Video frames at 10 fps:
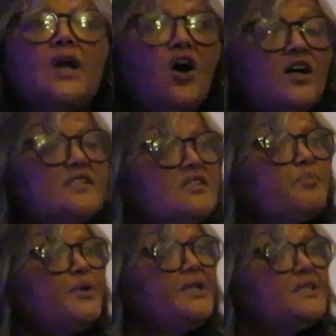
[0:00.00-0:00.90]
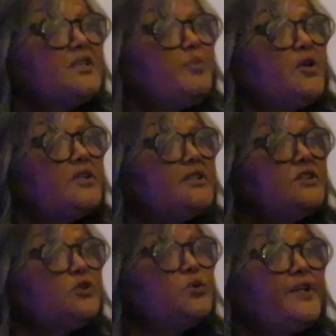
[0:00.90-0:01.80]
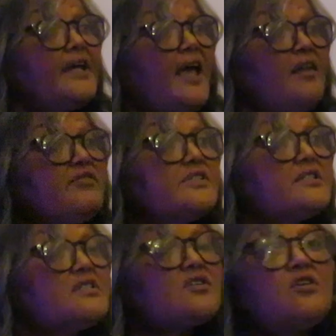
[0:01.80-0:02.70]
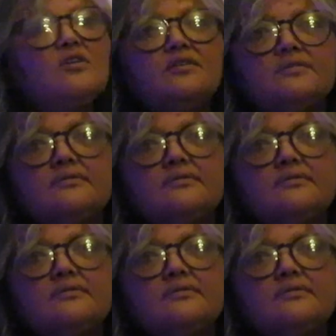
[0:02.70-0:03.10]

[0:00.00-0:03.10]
Ask the political parties who they canvassers are.